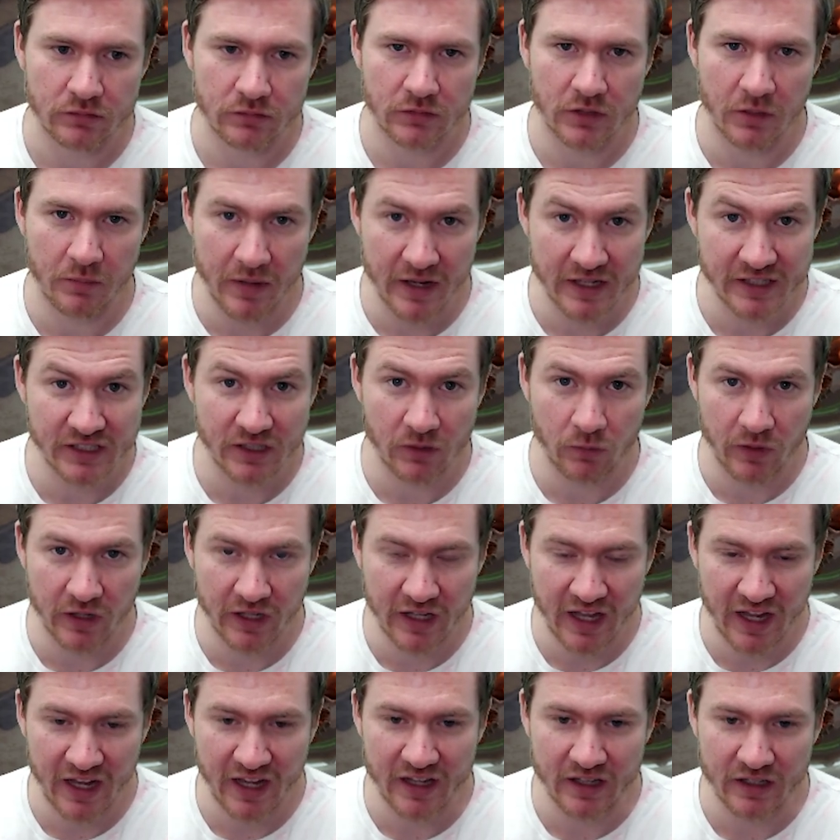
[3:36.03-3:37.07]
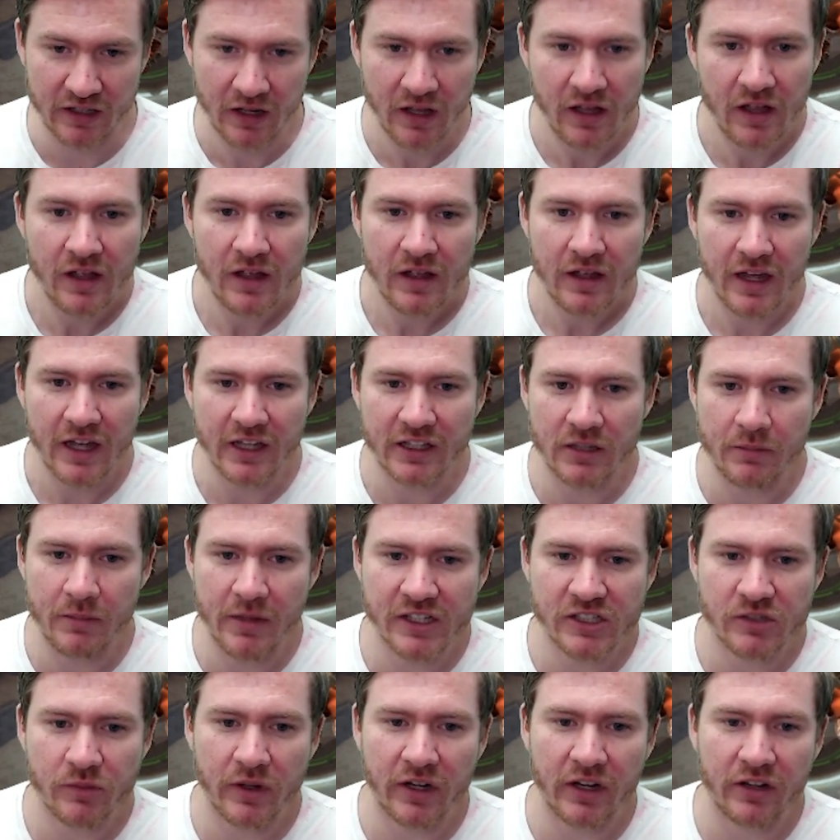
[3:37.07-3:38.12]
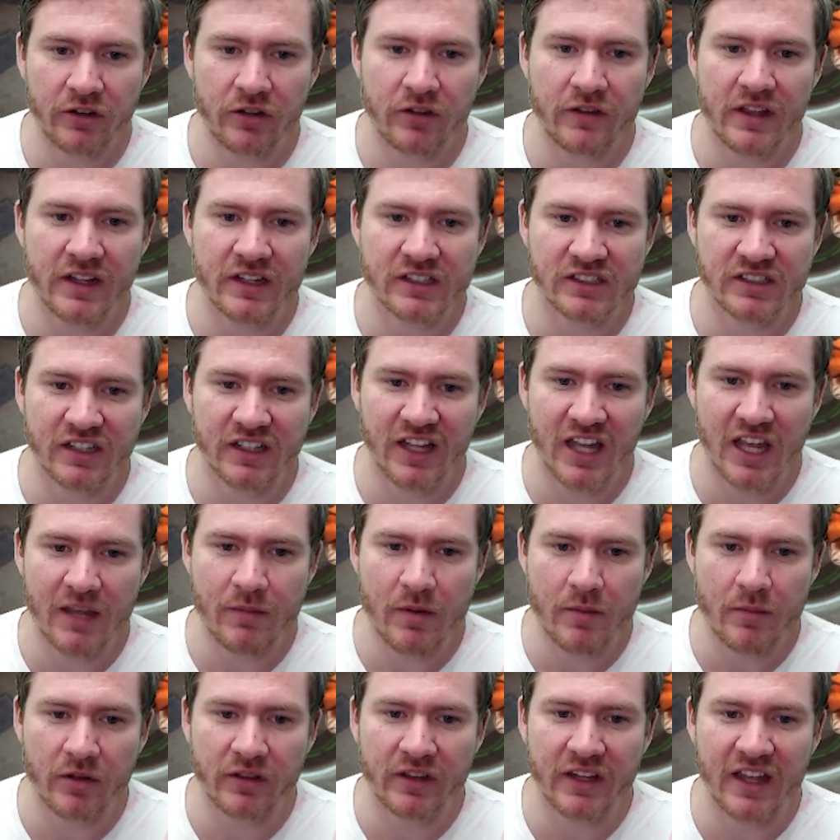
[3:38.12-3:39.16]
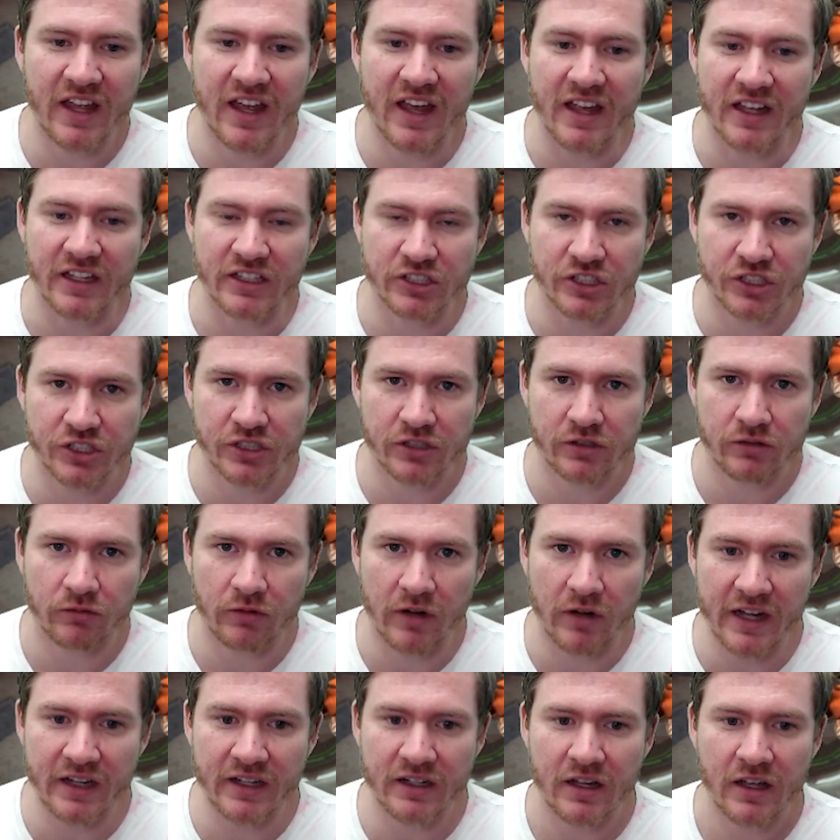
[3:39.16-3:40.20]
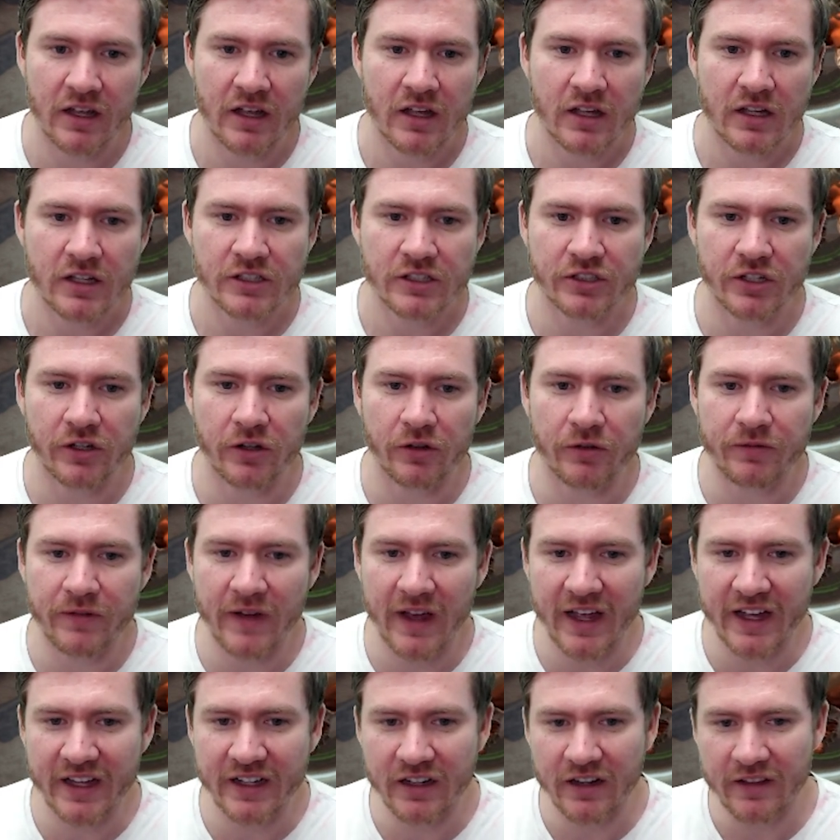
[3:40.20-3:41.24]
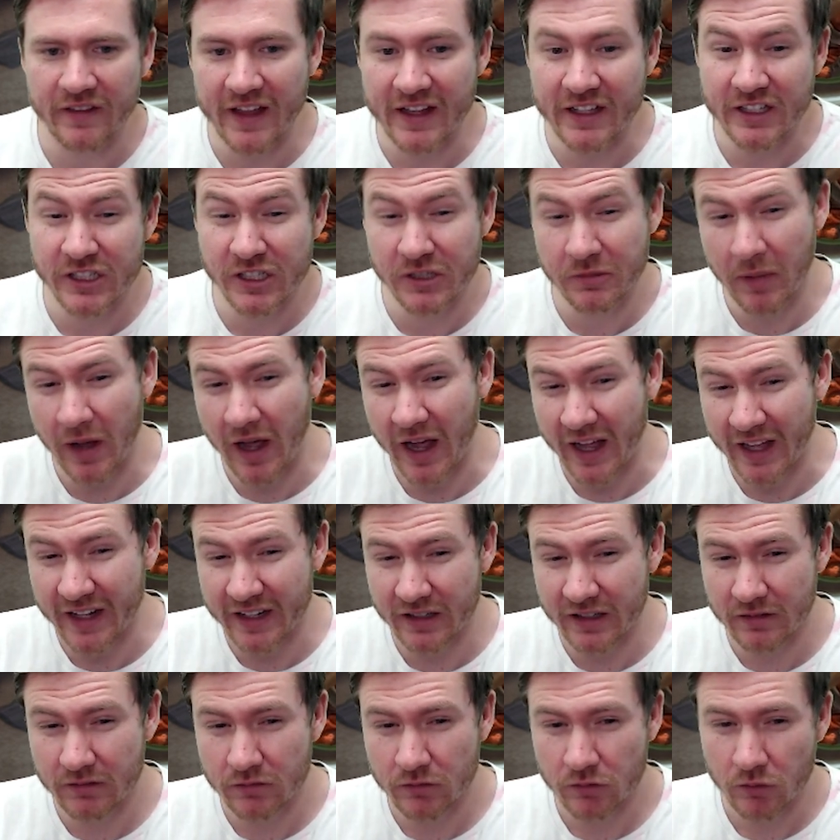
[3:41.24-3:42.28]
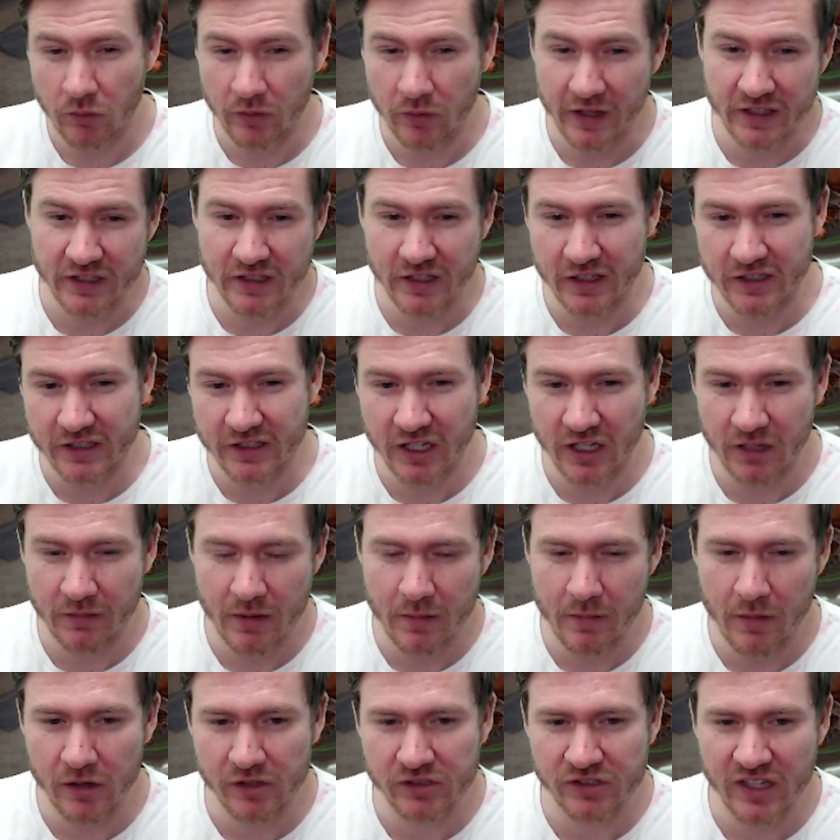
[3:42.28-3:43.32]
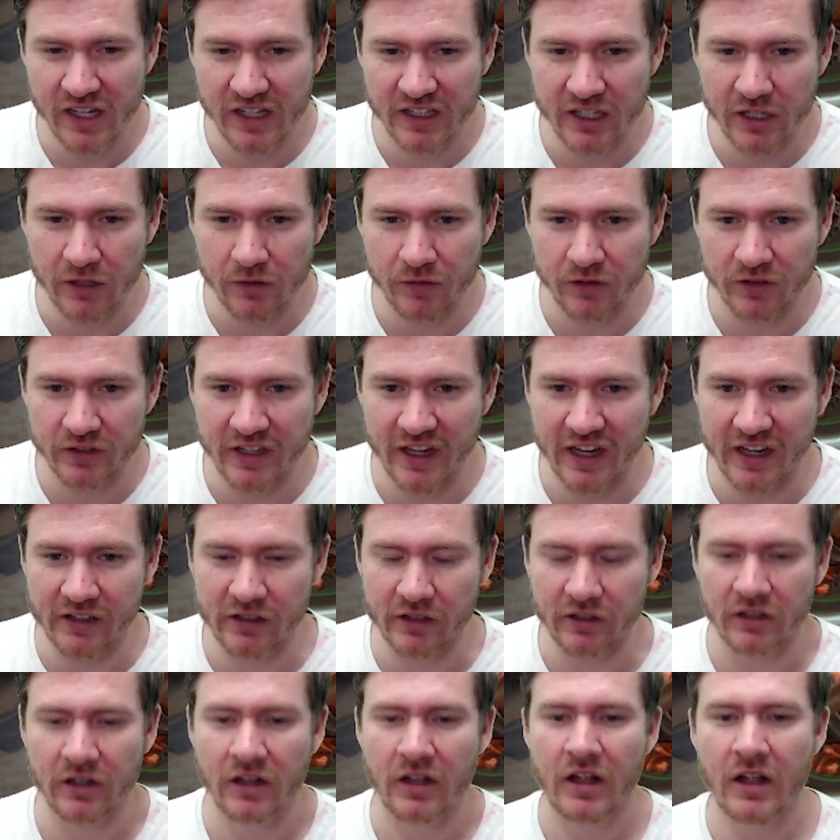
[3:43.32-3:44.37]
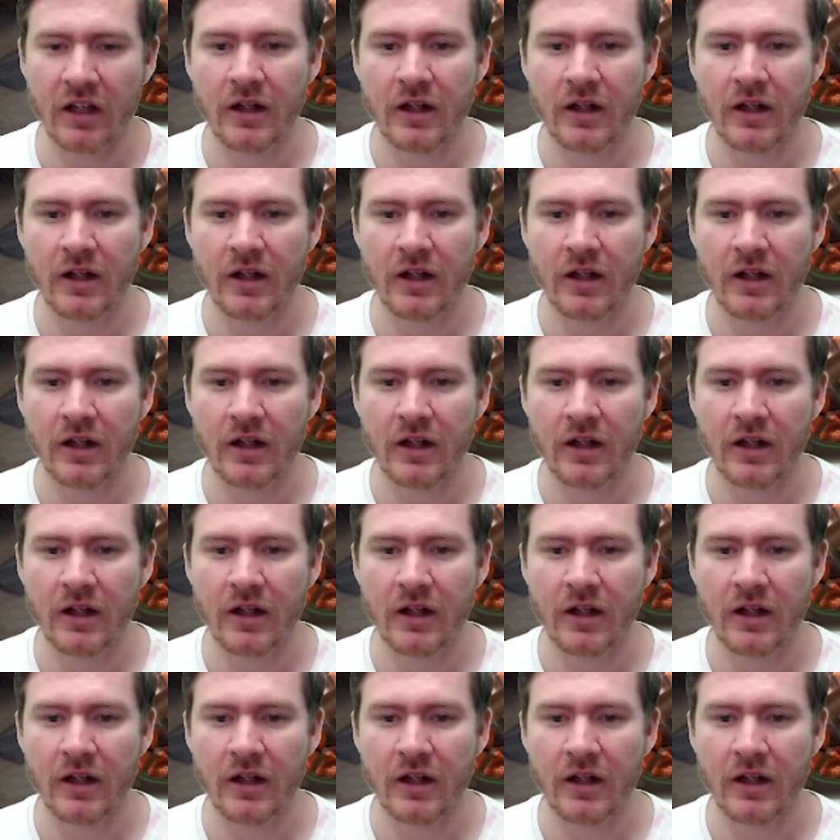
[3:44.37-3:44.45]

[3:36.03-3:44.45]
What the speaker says: the best that we can. And the best way to do that is to keep him on the edge, right? So you'll find that spot where it's going to be most ideal for Taylor.